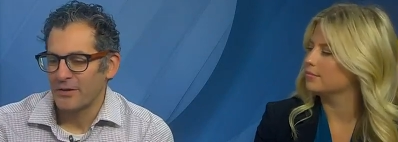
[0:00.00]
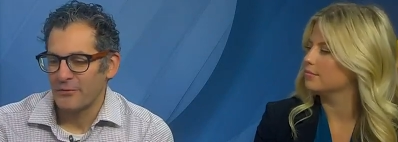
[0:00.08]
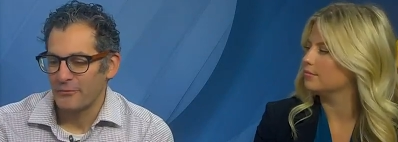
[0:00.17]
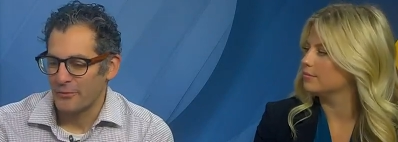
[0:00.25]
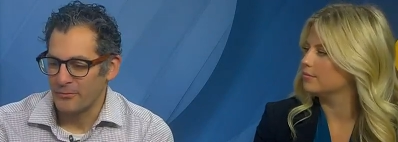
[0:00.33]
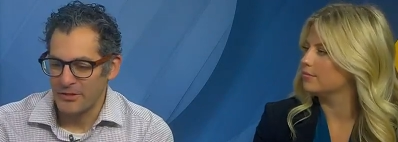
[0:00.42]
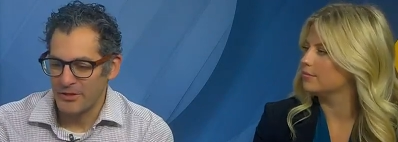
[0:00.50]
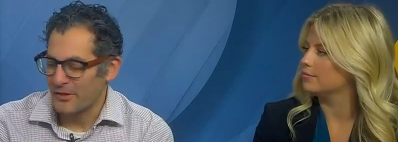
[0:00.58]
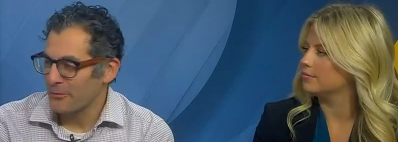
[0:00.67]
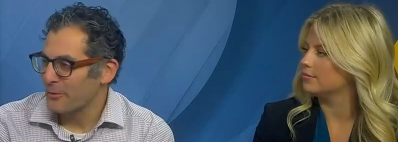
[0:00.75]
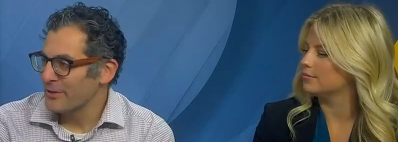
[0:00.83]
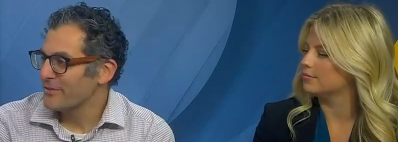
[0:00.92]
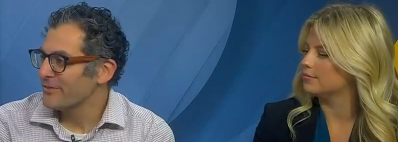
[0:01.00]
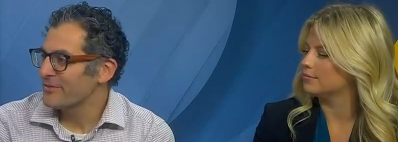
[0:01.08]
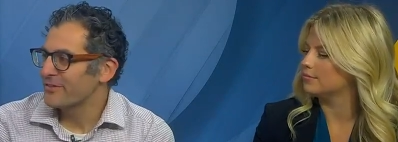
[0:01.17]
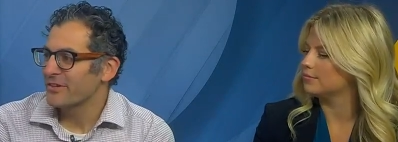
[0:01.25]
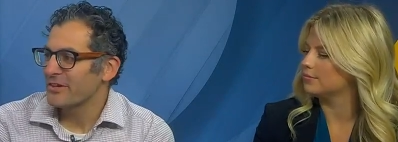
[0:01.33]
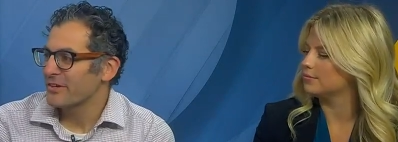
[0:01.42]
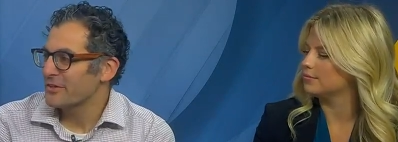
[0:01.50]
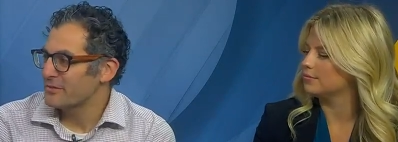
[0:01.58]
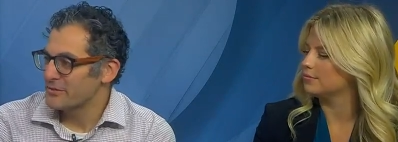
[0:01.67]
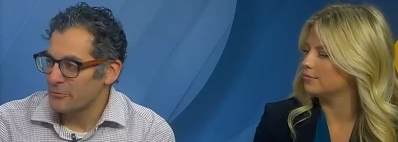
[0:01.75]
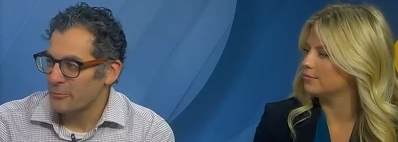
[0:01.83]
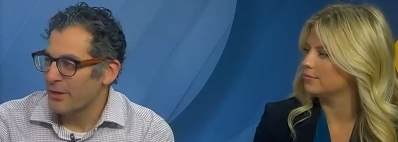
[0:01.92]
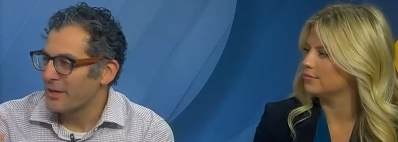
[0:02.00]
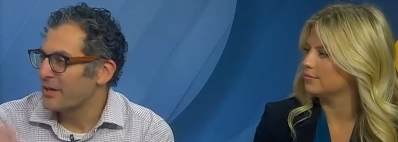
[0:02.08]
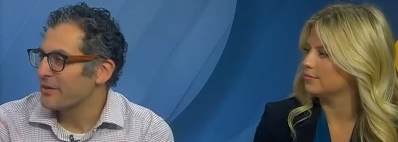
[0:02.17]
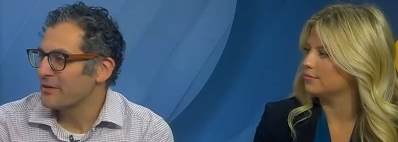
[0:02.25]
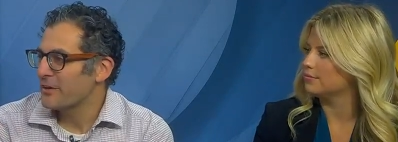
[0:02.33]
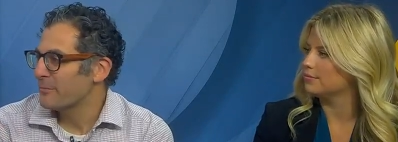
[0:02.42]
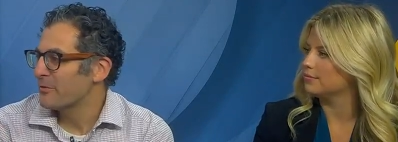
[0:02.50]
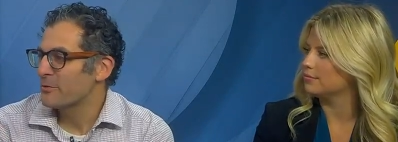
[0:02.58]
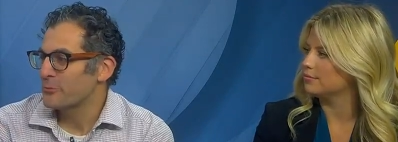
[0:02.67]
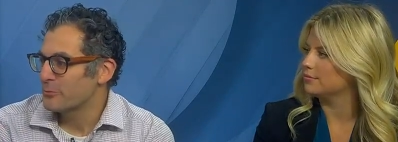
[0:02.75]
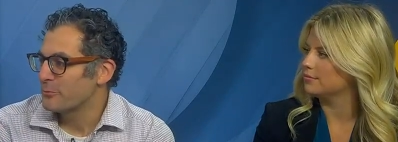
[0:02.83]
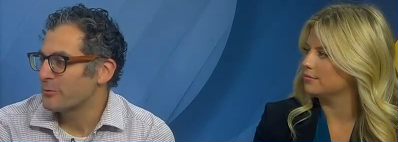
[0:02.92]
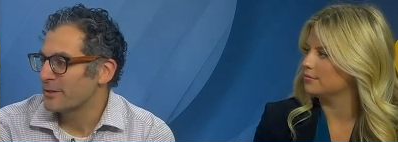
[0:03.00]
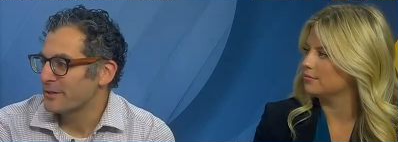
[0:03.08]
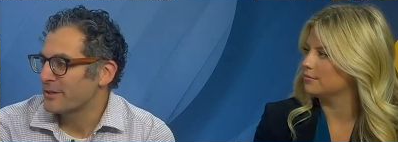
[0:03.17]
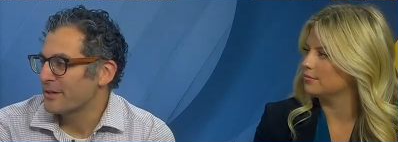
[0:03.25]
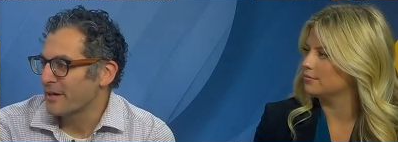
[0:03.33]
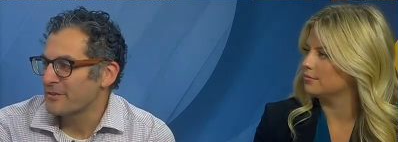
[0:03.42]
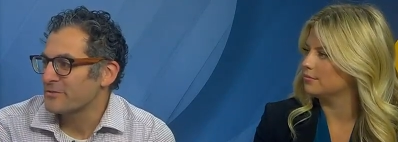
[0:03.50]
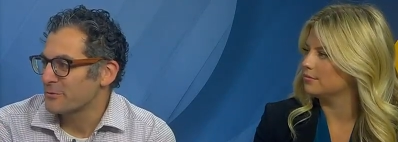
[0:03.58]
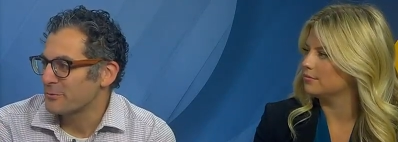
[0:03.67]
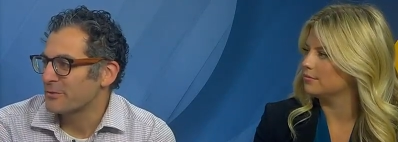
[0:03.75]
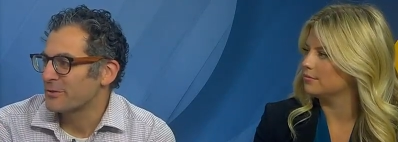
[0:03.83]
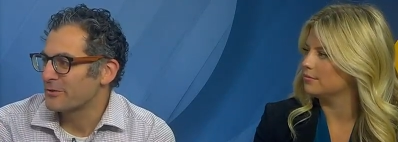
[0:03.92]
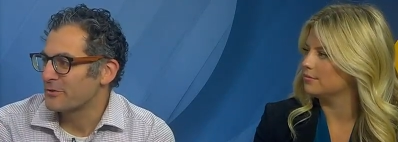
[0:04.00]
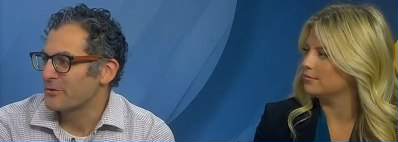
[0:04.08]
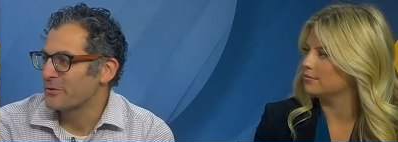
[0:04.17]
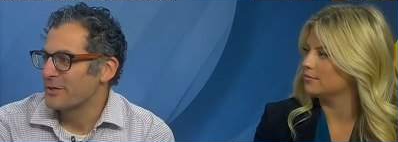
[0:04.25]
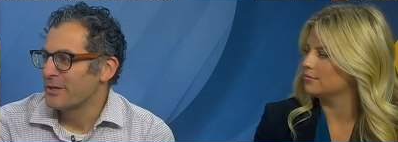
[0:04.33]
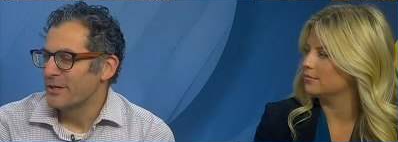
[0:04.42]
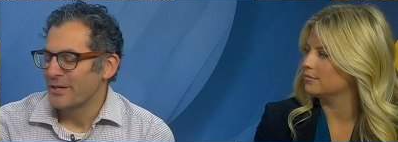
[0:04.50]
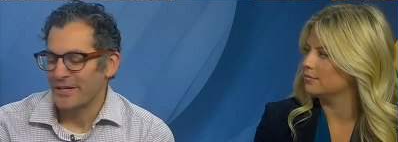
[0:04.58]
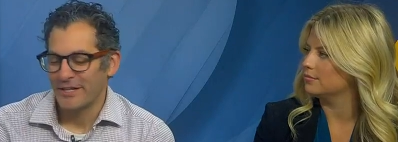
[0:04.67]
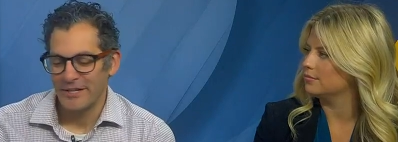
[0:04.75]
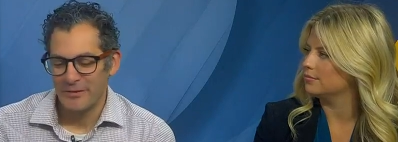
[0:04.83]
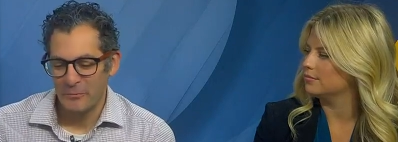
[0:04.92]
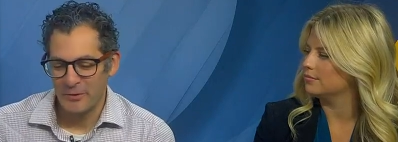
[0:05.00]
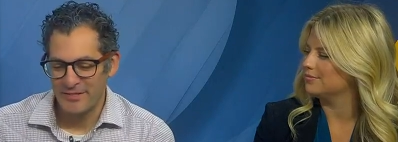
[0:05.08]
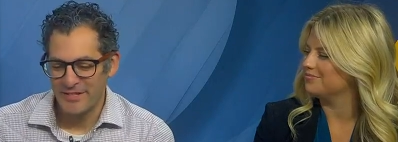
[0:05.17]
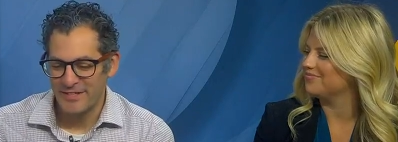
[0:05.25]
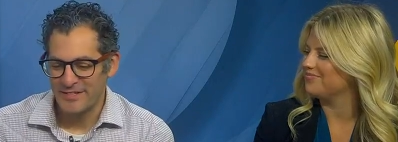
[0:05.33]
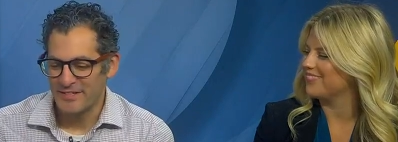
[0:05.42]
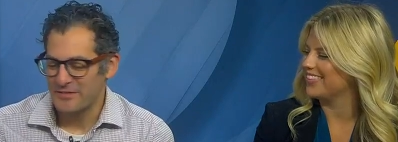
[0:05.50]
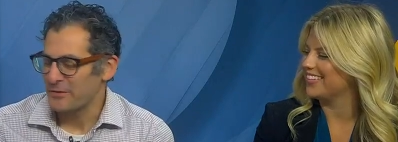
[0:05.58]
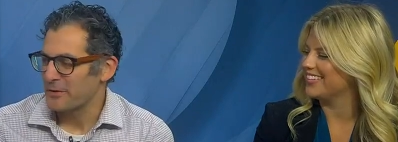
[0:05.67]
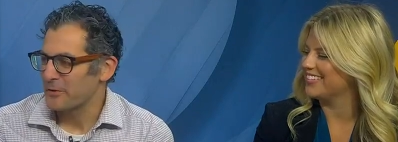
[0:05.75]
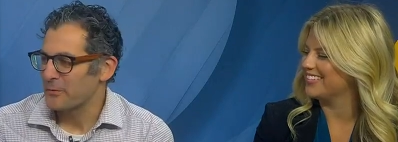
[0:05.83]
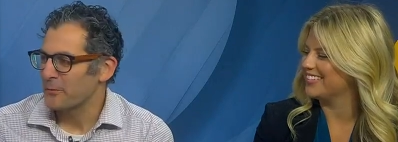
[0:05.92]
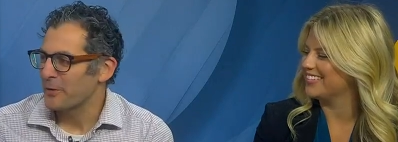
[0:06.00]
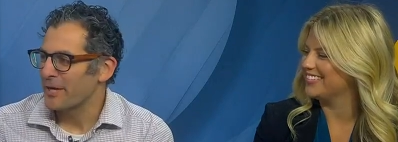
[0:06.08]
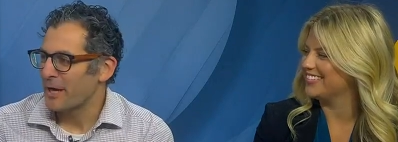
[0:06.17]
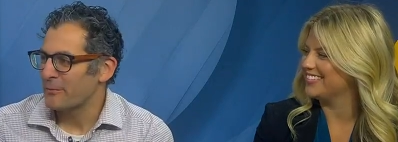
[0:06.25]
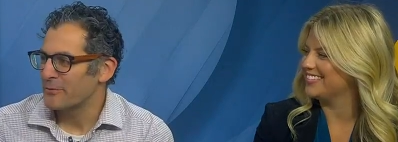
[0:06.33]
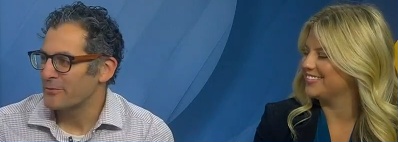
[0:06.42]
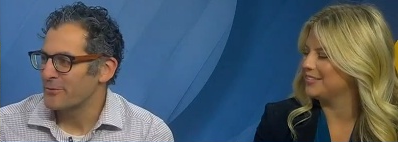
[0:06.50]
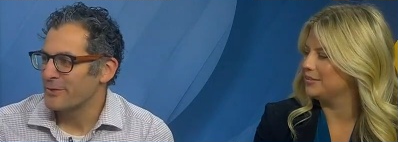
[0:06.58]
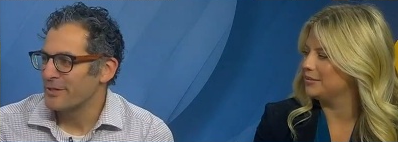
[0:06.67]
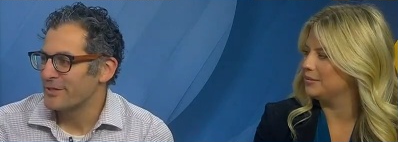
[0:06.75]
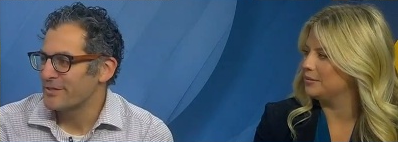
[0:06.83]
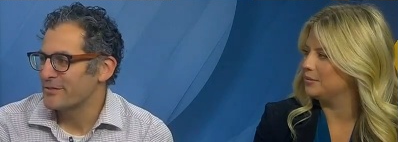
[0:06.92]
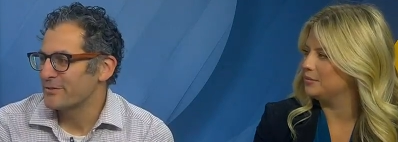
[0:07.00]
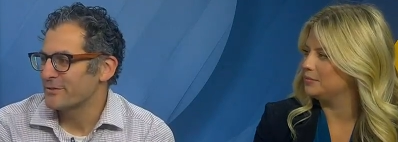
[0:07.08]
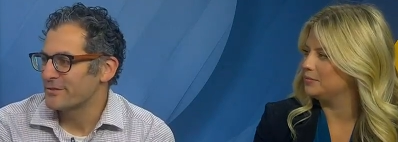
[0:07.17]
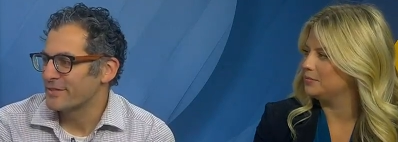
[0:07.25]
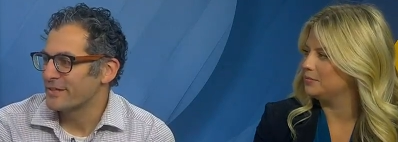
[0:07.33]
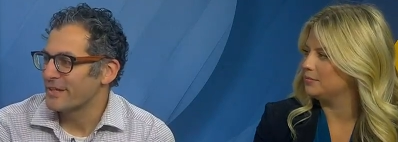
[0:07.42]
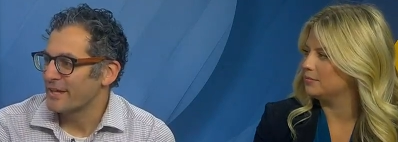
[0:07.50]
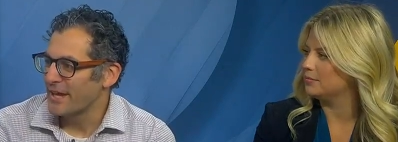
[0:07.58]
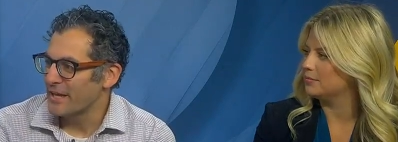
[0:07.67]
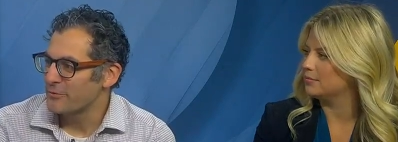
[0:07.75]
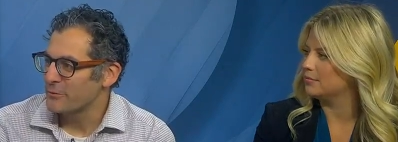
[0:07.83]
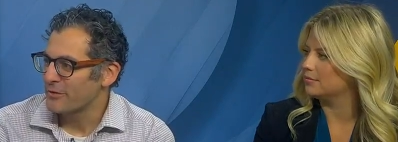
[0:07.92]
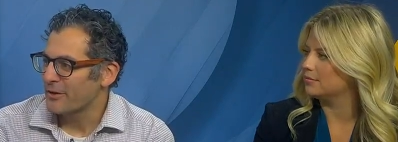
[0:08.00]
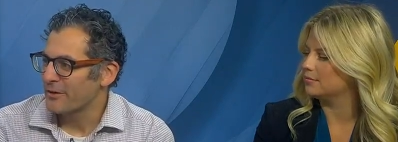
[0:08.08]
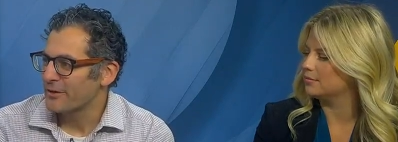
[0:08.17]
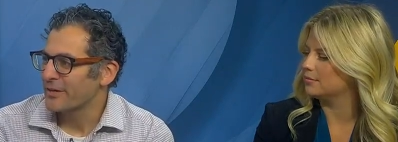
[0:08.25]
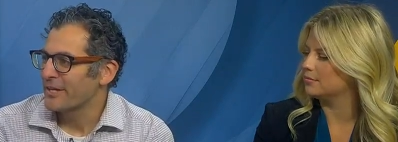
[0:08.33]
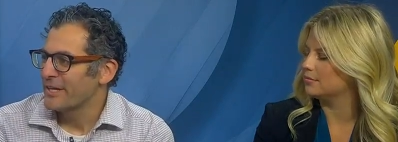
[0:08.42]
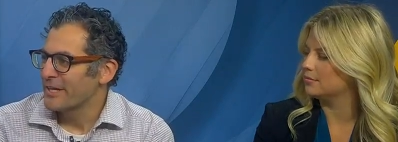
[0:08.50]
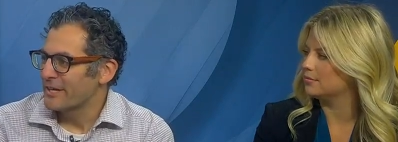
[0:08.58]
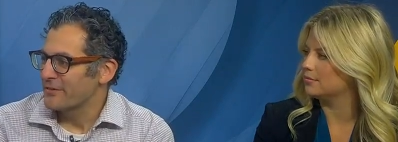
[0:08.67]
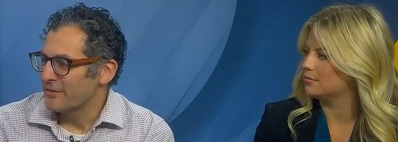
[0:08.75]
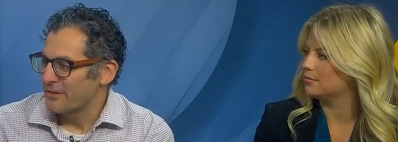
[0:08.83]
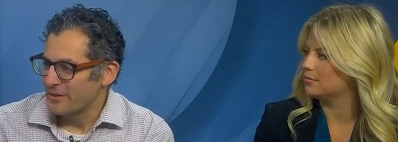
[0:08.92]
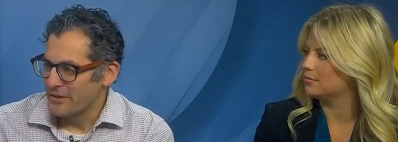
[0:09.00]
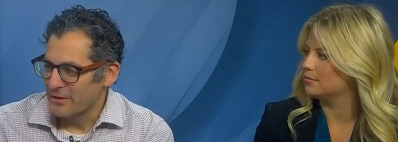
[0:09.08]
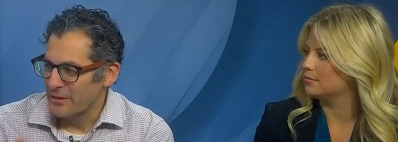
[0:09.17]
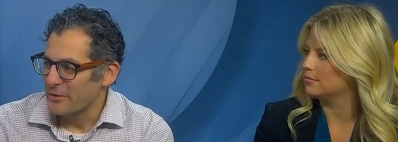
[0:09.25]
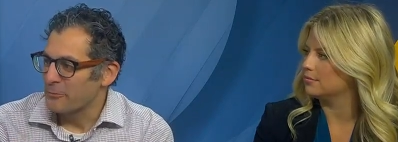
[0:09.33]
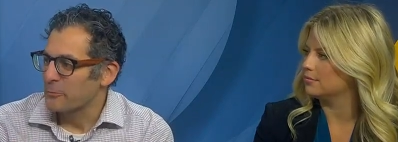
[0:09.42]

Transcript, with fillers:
Speaker 1: uh, from the young ones uh, right on up through uh, high school. So yeah. Uh, we see this as a great opportunity to, to engage engage with art, and uh, a